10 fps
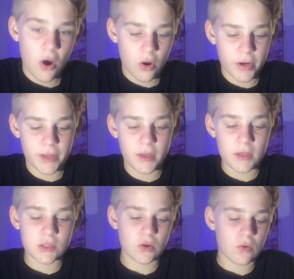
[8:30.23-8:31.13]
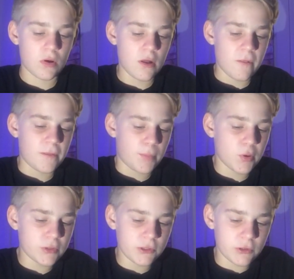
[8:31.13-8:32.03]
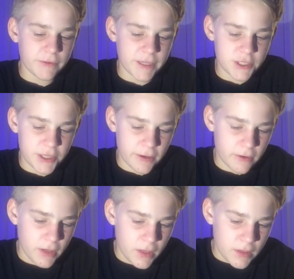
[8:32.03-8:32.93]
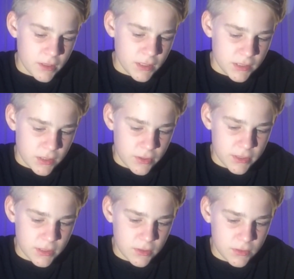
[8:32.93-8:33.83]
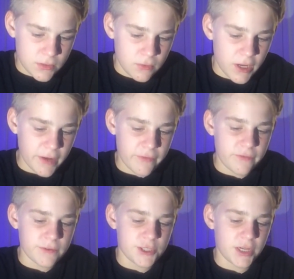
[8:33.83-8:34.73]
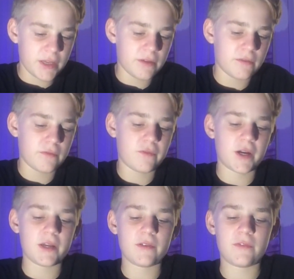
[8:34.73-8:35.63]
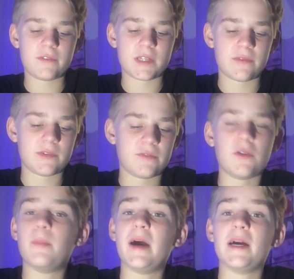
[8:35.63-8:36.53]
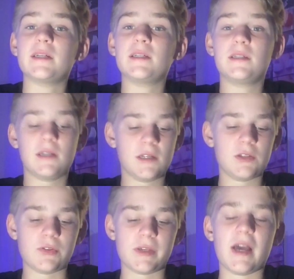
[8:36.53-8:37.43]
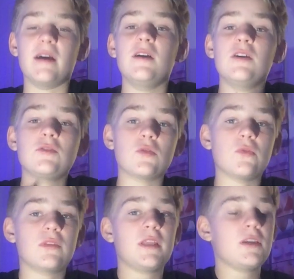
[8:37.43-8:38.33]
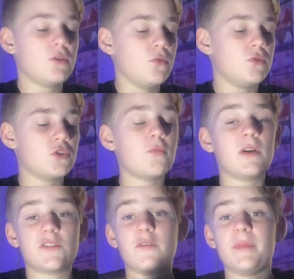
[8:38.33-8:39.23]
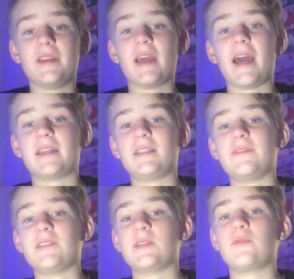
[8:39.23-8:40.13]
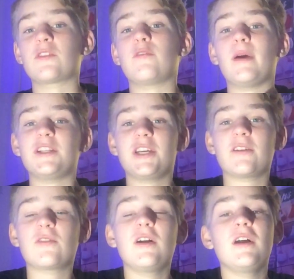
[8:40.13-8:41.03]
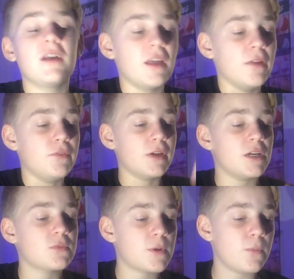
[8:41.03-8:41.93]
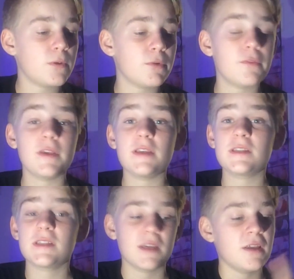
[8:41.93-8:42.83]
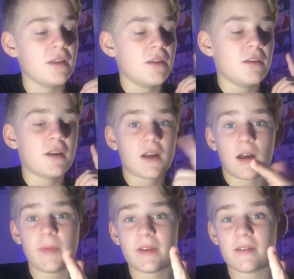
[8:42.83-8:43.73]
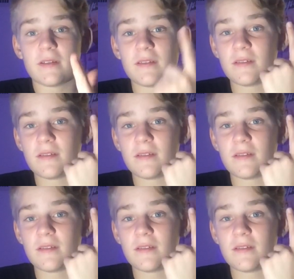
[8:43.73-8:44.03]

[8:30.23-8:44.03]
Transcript: Alright, so the post notification channel is going to go to FJ57 pack. So yeah, so thank you so much for being active and supportive on my channel. If you guys want to win one of these, comment,